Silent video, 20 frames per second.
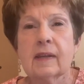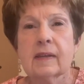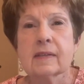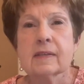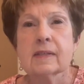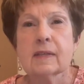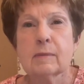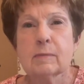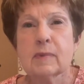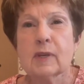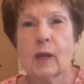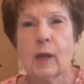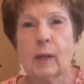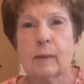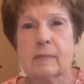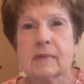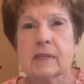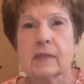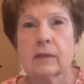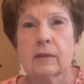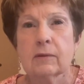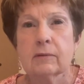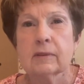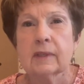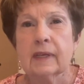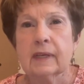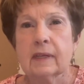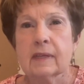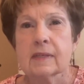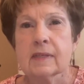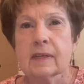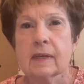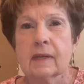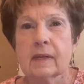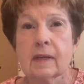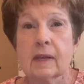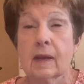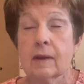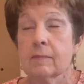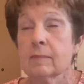and sometimes loneliness
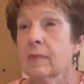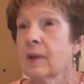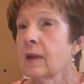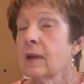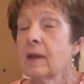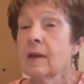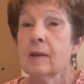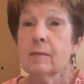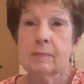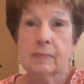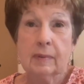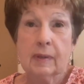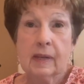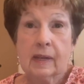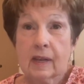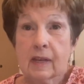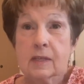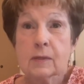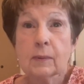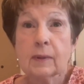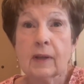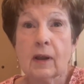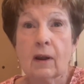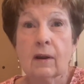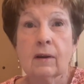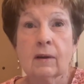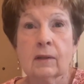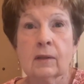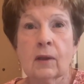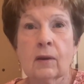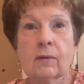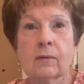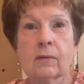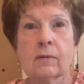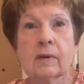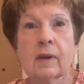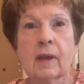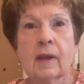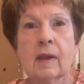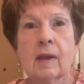can come because we are alone,